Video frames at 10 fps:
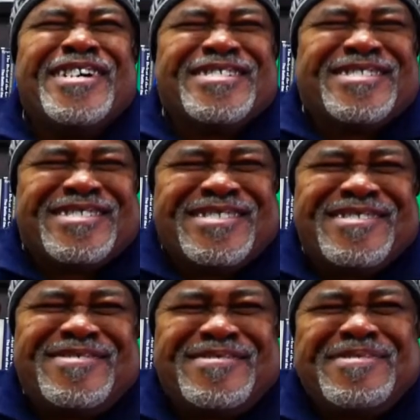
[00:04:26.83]
right, see?
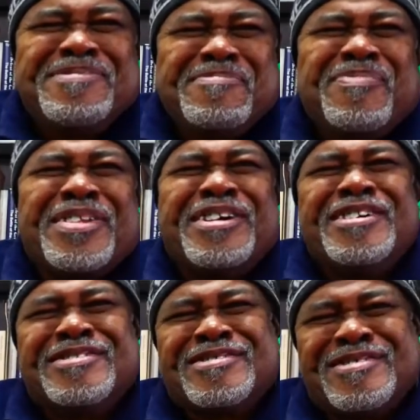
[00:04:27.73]
Wow, yeah, yeah, yeah. yeah,
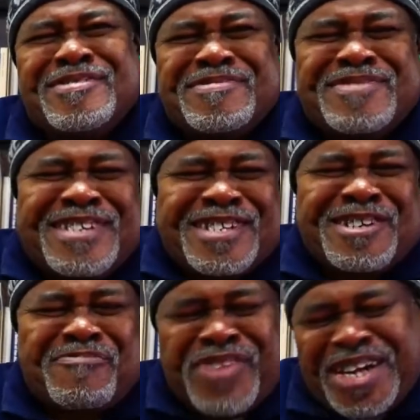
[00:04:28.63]
yeah so yeah. that's
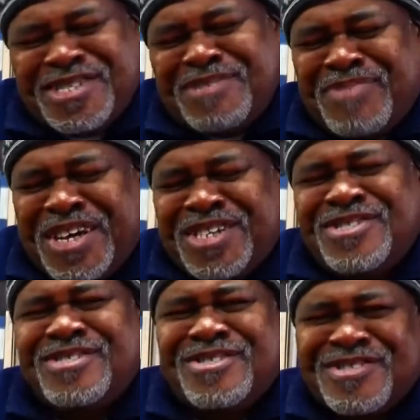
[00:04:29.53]
I'm practicing my
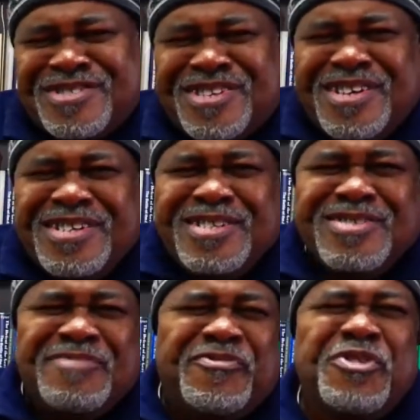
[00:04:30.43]
S's because
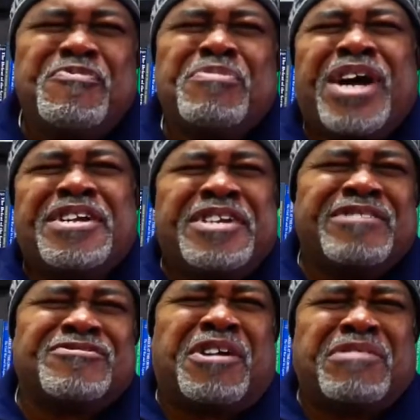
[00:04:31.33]
few people had the name
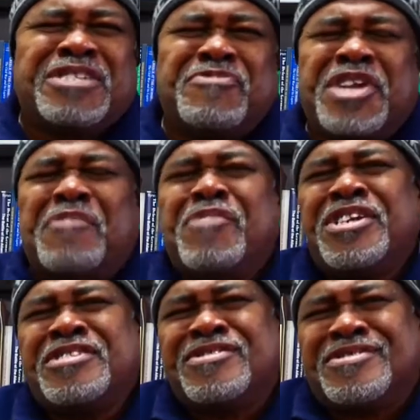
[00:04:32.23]
start with S, but not
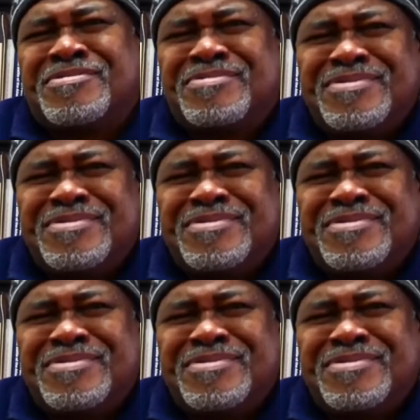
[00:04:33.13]
many. So